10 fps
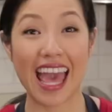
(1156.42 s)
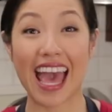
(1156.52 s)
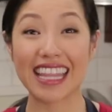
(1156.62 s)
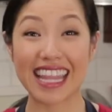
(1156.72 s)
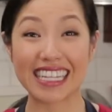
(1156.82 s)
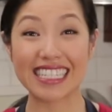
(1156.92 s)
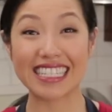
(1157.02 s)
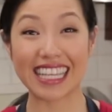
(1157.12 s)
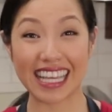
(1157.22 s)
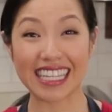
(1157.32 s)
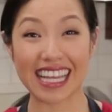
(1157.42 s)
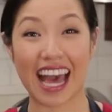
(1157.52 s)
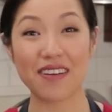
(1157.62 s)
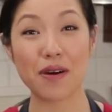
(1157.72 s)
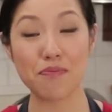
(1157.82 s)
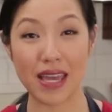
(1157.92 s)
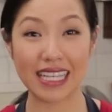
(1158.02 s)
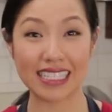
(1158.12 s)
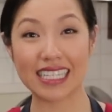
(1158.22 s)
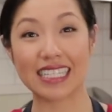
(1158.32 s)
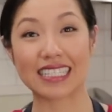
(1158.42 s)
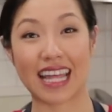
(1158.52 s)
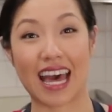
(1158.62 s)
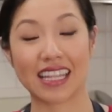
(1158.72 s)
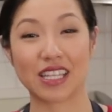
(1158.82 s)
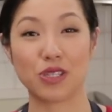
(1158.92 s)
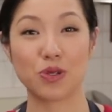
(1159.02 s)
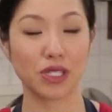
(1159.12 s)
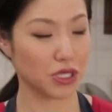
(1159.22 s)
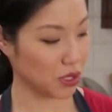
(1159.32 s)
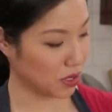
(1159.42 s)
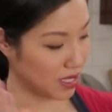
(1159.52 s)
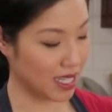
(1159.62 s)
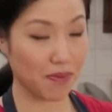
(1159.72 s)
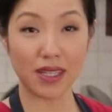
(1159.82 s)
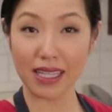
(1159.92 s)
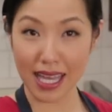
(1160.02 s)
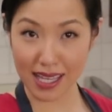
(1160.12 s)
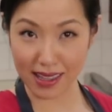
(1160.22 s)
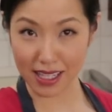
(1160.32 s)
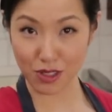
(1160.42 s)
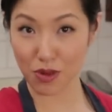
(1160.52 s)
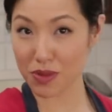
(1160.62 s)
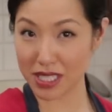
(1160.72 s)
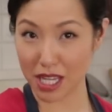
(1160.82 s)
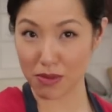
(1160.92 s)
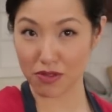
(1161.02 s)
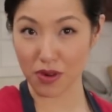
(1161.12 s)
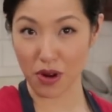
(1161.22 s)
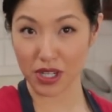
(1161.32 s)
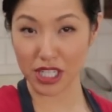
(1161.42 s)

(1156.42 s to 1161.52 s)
And that is it. How amazing is that you can turn something like this from the day before